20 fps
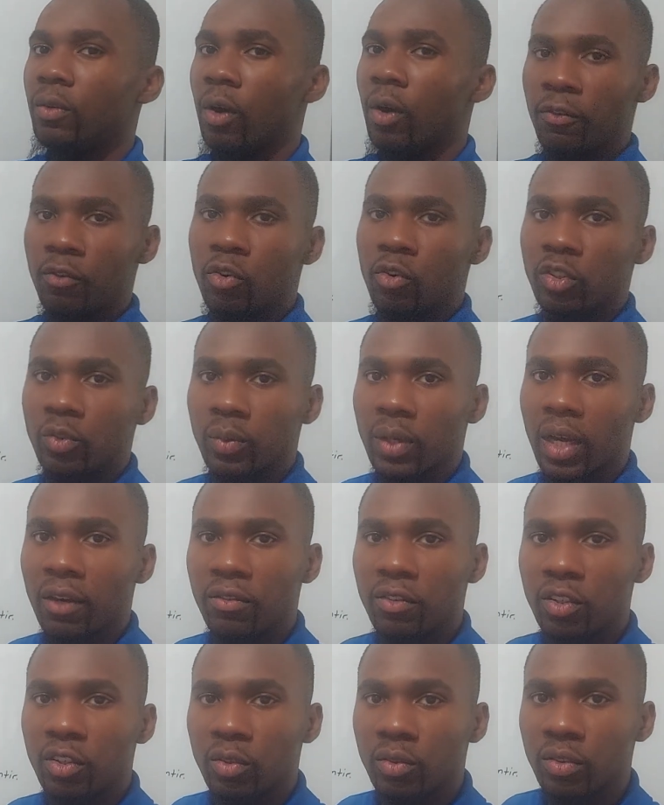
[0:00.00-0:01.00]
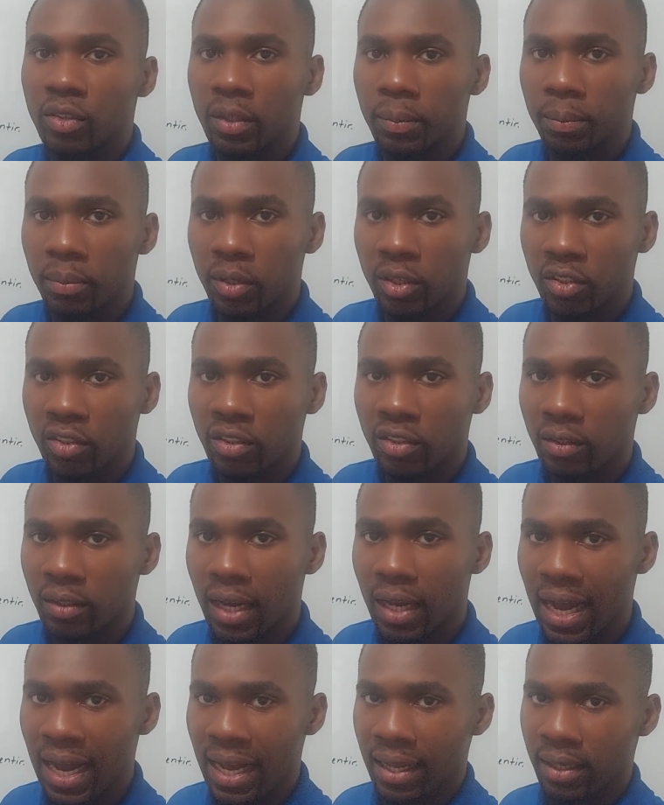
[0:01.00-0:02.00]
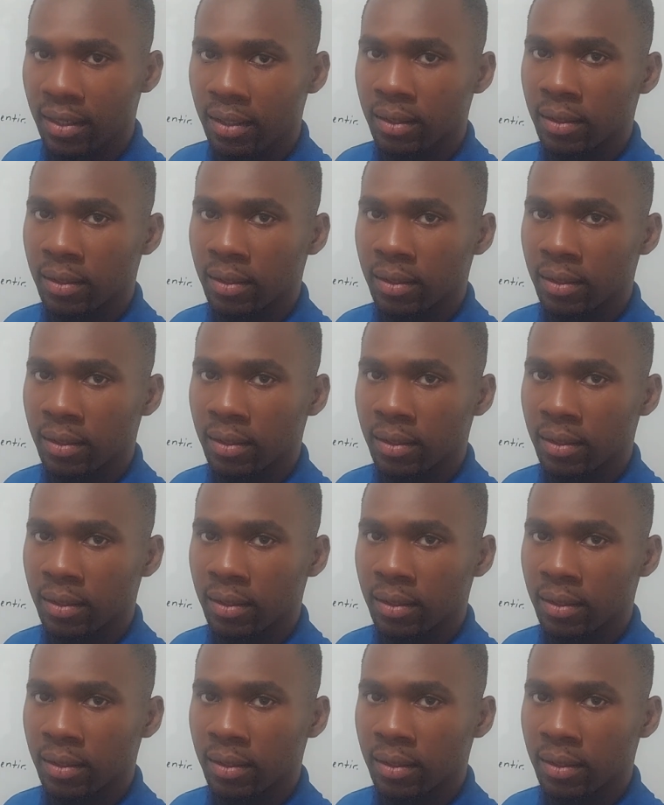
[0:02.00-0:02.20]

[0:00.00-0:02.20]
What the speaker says: of course, we have to use the personal a,